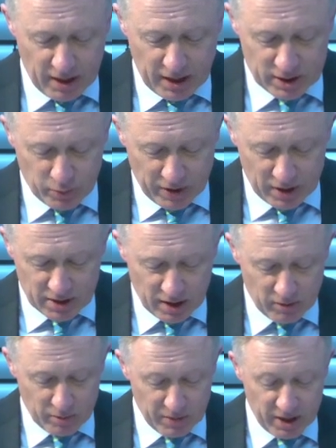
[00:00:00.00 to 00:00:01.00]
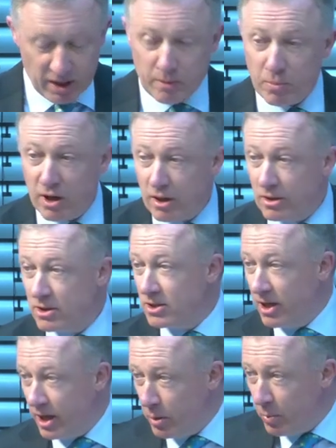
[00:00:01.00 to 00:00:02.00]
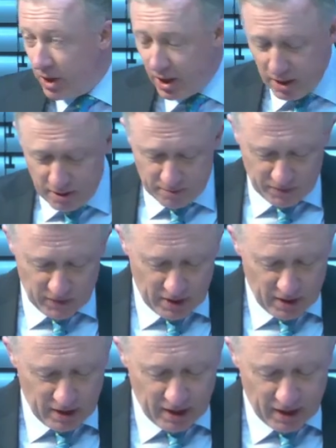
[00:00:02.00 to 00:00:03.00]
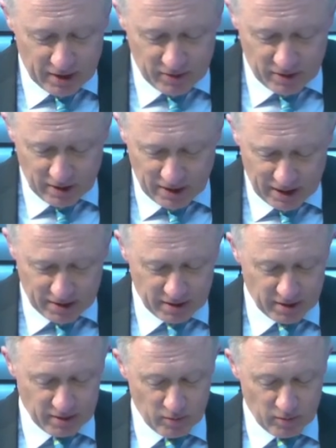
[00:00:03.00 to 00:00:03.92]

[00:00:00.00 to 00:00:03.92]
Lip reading: as well as our media partners, IPE and Leiter.